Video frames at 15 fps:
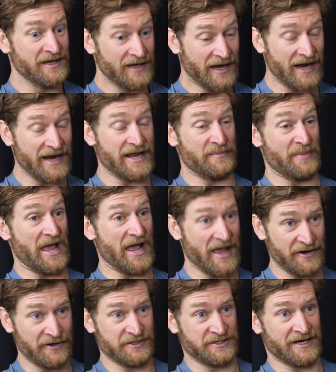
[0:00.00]
I am
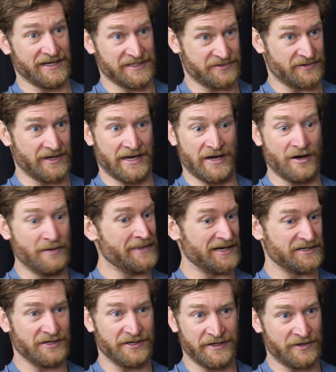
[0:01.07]
energized right now. I'm not
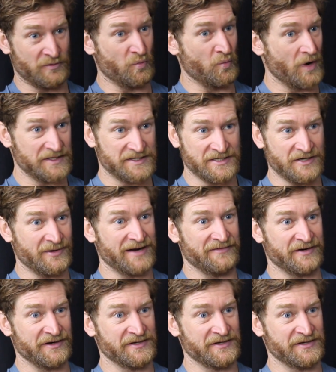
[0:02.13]
tired whatsoever.